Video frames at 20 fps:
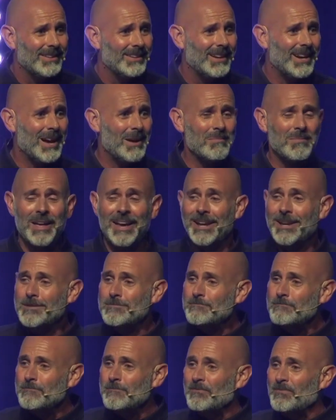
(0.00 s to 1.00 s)
I'm like,
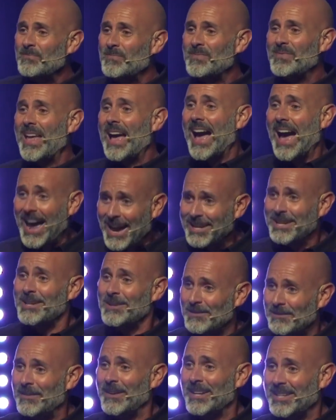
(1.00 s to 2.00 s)
I can
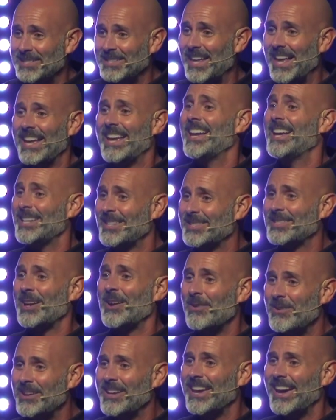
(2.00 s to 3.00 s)
fix that. It's
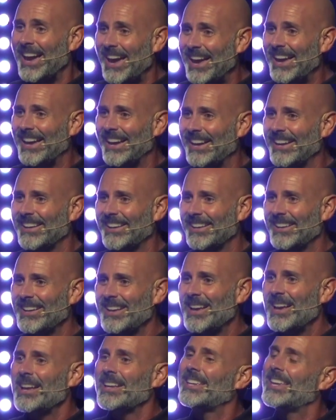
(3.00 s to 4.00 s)
okay.
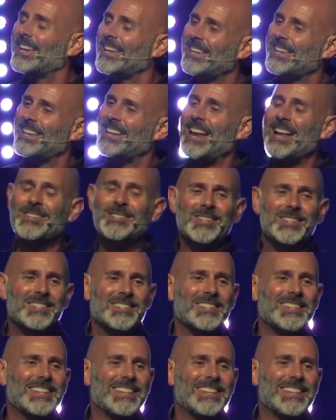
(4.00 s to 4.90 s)
can I just,